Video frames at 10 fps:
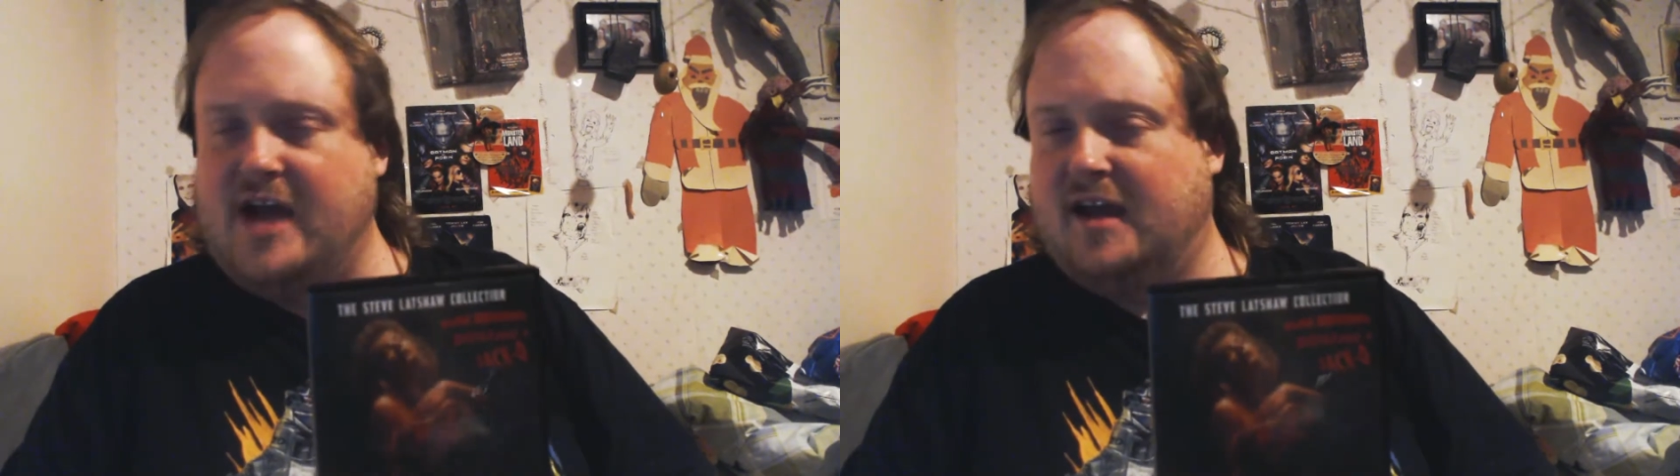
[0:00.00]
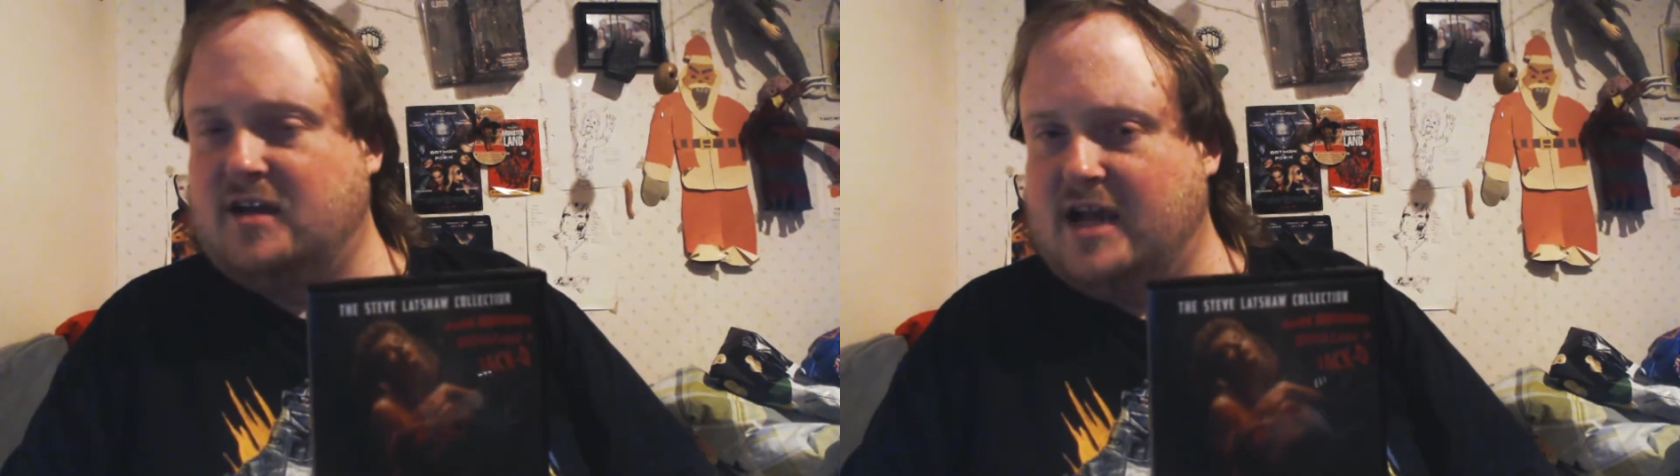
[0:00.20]

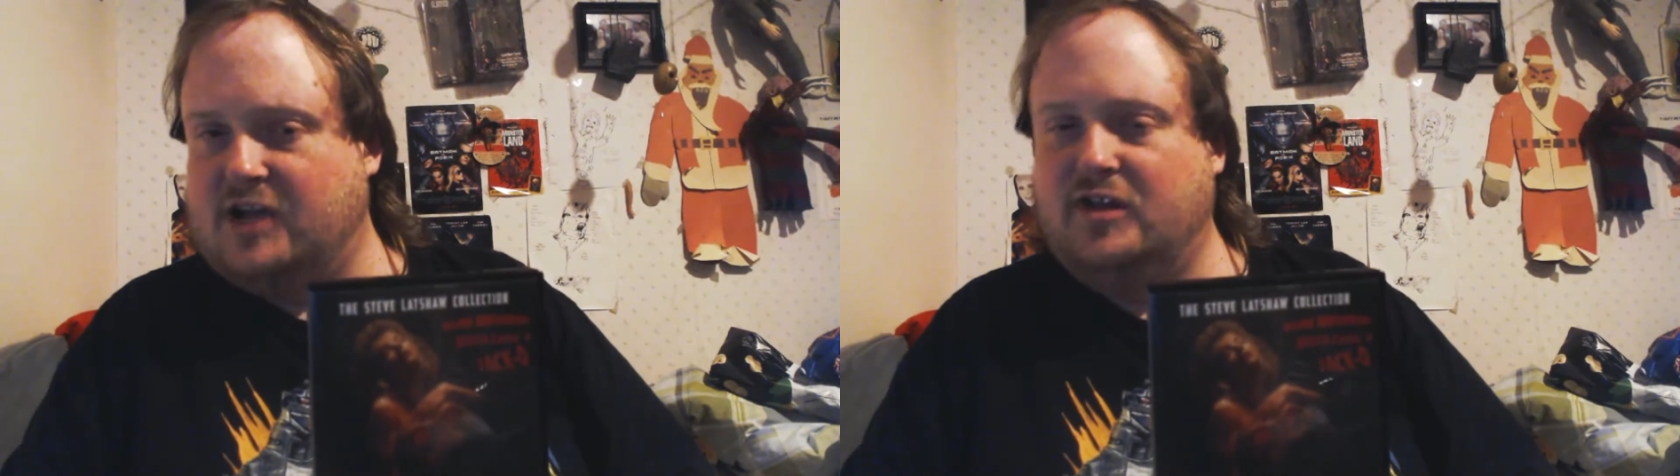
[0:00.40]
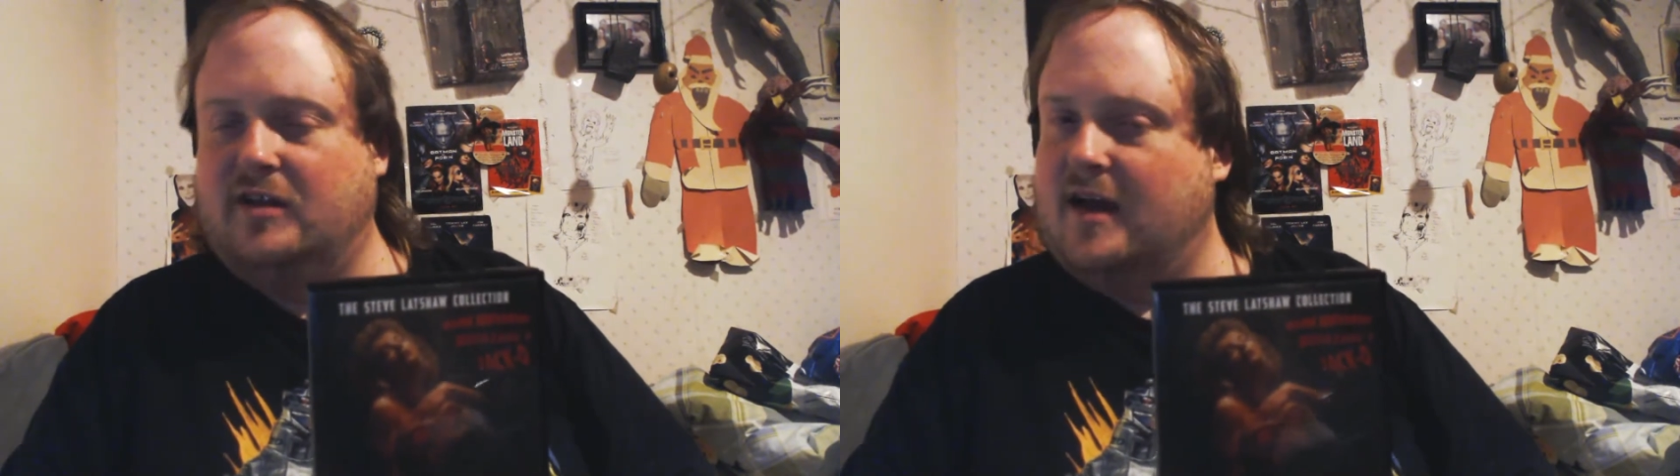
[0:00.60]
Jack is
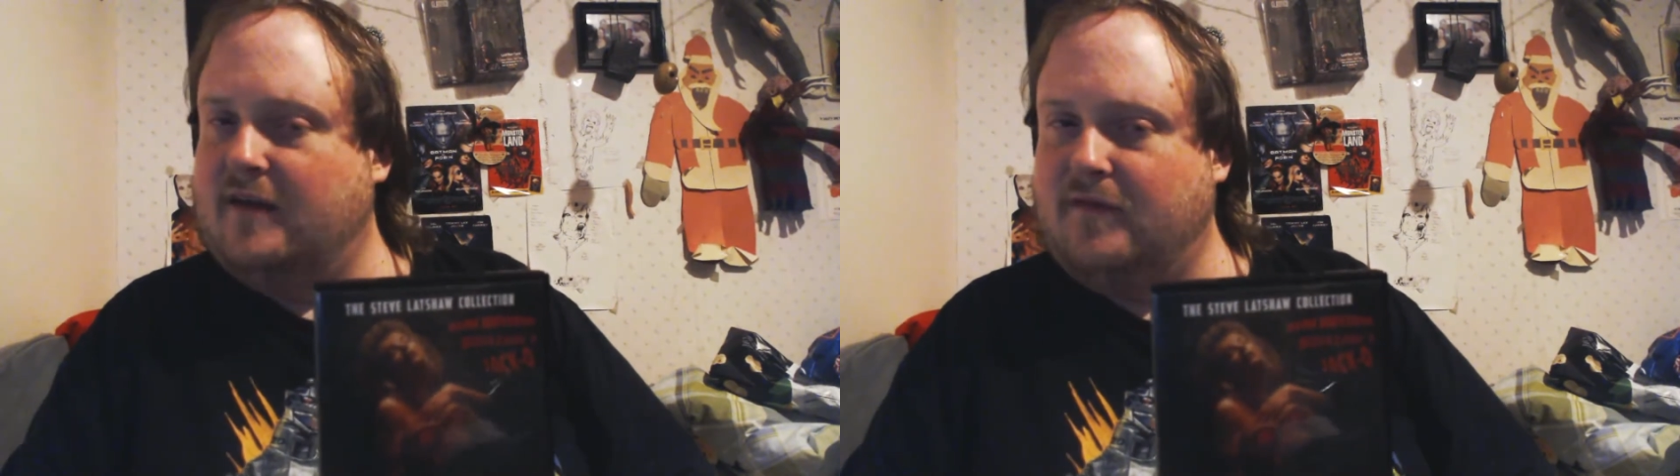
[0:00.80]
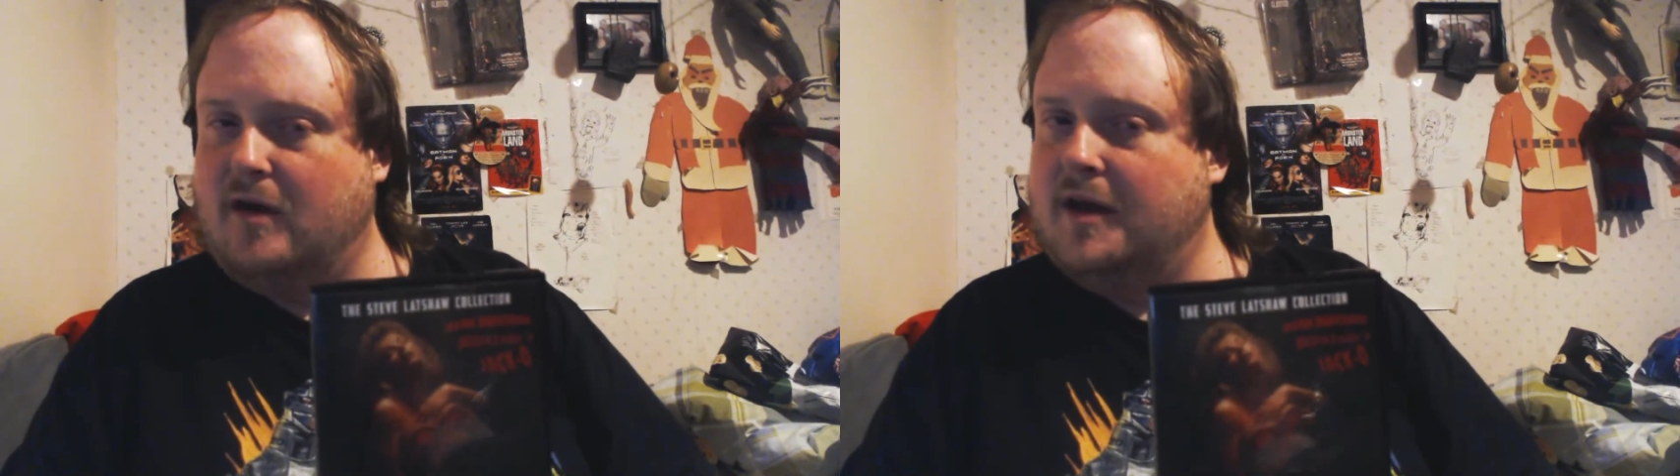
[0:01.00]
actually a
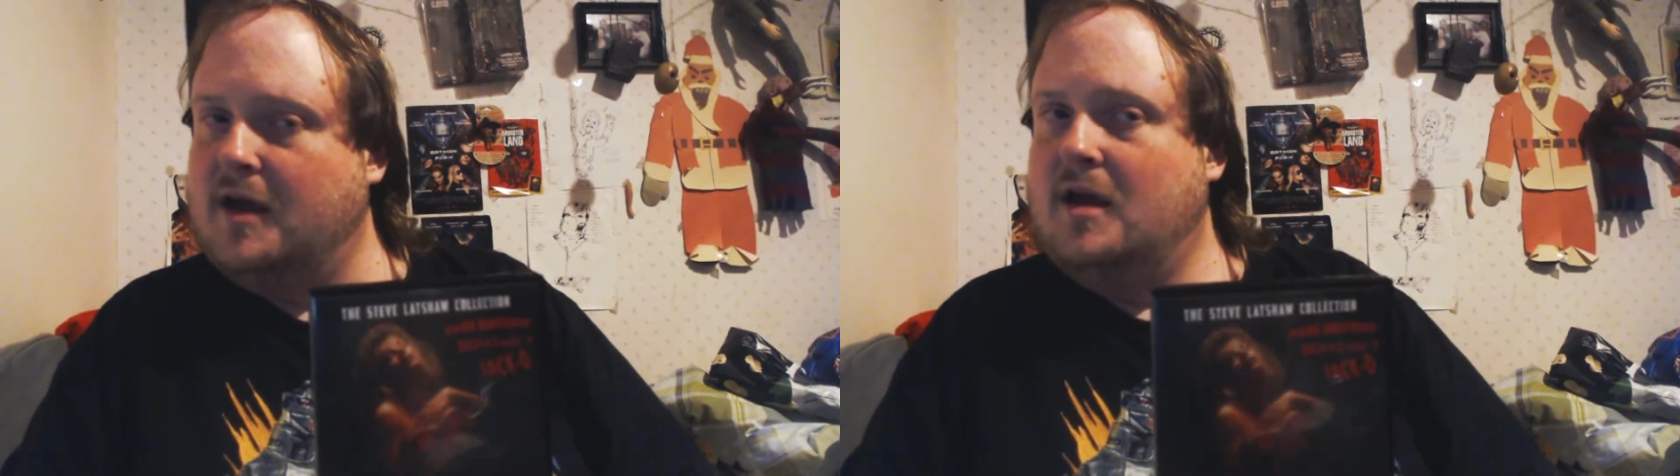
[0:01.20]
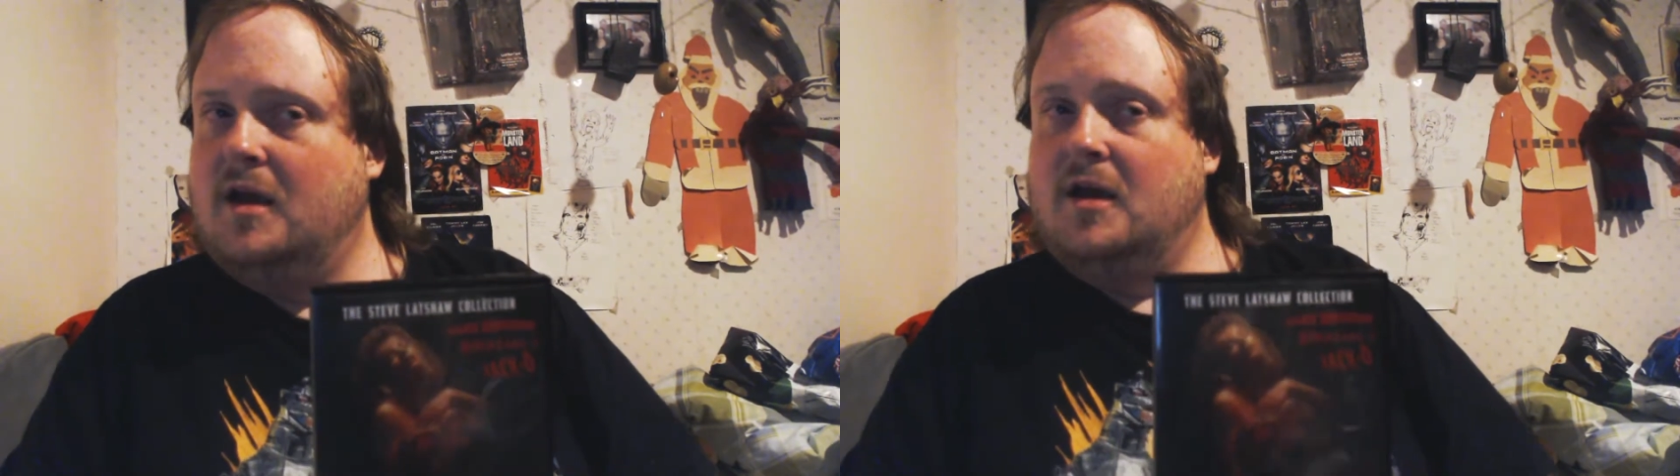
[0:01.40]
lot of fun.